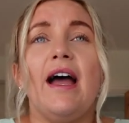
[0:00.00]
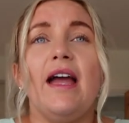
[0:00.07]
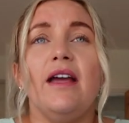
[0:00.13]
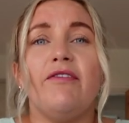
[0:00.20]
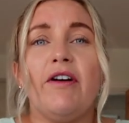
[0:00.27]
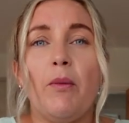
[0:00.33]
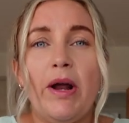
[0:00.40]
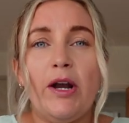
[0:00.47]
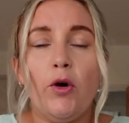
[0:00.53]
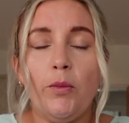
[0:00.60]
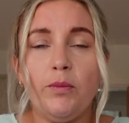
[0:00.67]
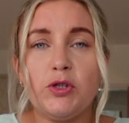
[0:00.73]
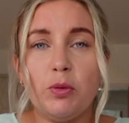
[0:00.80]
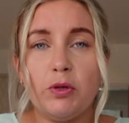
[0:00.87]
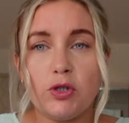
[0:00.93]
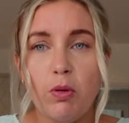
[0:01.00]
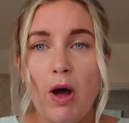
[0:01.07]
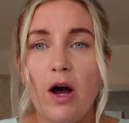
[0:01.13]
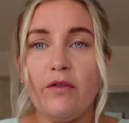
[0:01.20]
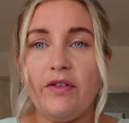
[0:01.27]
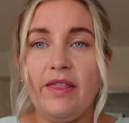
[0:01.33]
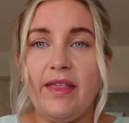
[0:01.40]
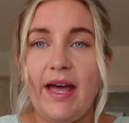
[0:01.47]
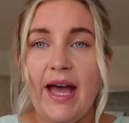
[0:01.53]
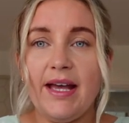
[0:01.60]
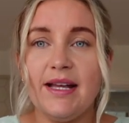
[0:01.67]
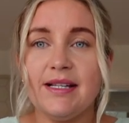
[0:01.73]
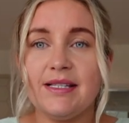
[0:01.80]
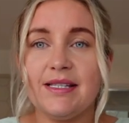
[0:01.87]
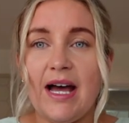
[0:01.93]
if I went up to a 12 in
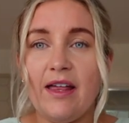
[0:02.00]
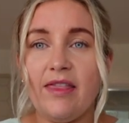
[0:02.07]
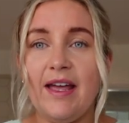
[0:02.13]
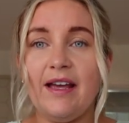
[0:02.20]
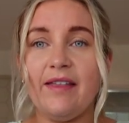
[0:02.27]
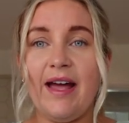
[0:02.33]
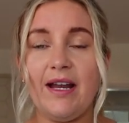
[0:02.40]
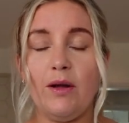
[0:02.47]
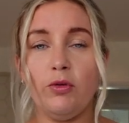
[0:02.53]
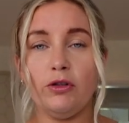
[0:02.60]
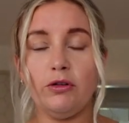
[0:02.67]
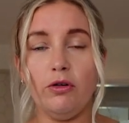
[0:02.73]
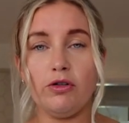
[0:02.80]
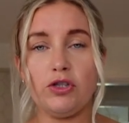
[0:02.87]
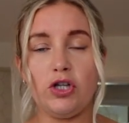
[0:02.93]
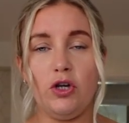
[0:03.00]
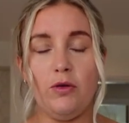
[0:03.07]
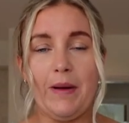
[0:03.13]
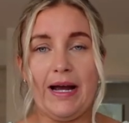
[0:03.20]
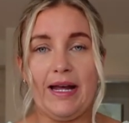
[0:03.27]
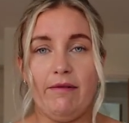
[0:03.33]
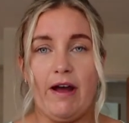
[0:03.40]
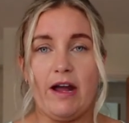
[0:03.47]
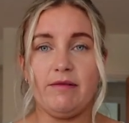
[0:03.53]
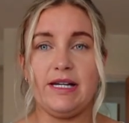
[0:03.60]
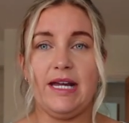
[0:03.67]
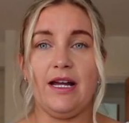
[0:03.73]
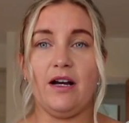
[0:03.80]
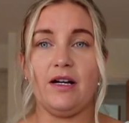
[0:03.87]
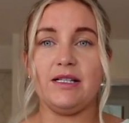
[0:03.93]
this, I think then it would look too baggy around
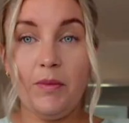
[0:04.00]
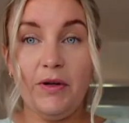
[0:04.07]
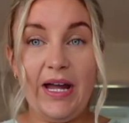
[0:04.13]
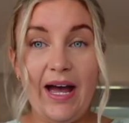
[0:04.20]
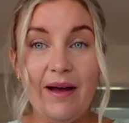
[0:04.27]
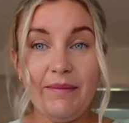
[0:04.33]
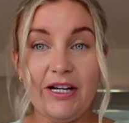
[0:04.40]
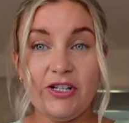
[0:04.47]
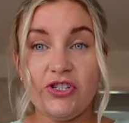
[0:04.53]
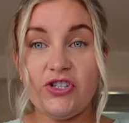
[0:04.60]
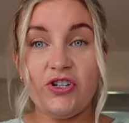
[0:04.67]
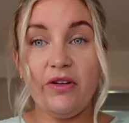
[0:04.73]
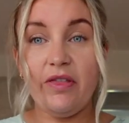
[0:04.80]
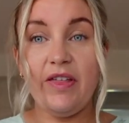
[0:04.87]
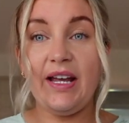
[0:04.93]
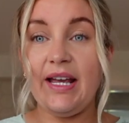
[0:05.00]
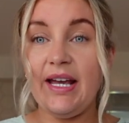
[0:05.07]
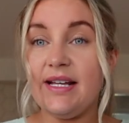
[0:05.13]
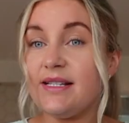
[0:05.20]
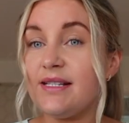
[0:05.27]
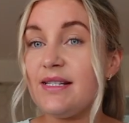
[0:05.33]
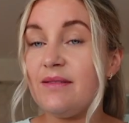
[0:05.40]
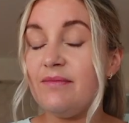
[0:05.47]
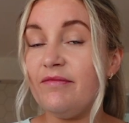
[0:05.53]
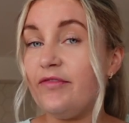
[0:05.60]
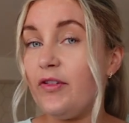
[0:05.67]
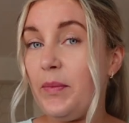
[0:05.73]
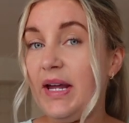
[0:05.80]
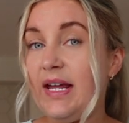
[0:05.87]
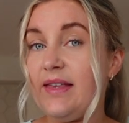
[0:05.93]
here. But yeah, I just don't think it's,
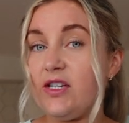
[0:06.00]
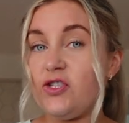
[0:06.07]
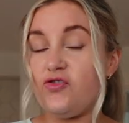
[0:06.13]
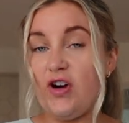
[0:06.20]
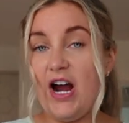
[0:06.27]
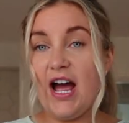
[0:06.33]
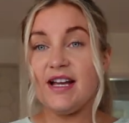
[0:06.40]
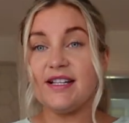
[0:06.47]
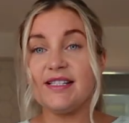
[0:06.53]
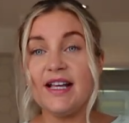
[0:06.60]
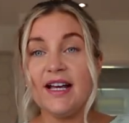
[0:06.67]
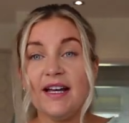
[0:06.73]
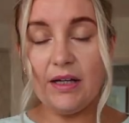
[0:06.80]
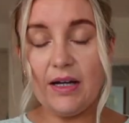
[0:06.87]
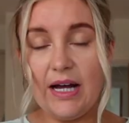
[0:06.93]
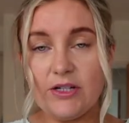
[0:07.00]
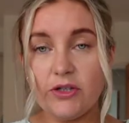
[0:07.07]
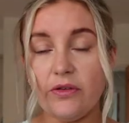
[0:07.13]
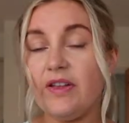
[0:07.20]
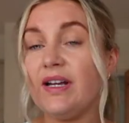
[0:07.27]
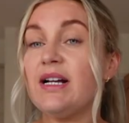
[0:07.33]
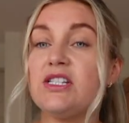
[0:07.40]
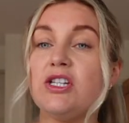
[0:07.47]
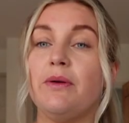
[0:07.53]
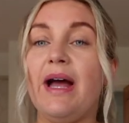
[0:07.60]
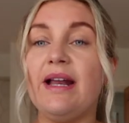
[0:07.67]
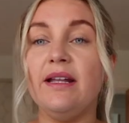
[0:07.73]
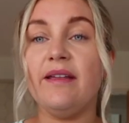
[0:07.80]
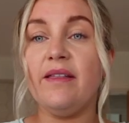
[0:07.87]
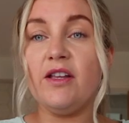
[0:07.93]
for me, this dress. I don't think I suit
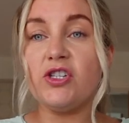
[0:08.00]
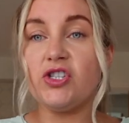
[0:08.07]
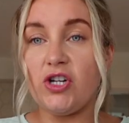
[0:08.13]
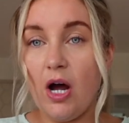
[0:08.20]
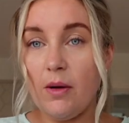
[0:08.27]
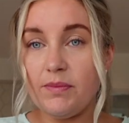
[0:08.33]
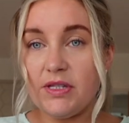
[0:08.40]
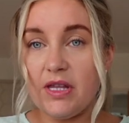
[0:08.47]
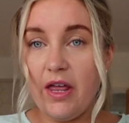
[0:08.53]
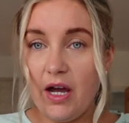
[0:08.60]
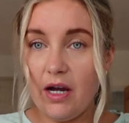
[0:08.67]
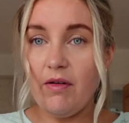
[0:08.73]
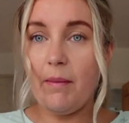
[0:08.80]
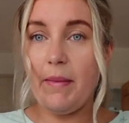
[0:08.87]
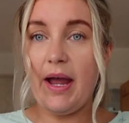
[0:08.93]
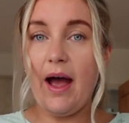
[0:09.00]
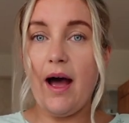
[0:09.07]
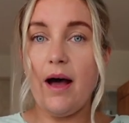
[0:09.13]
anything that stops there on my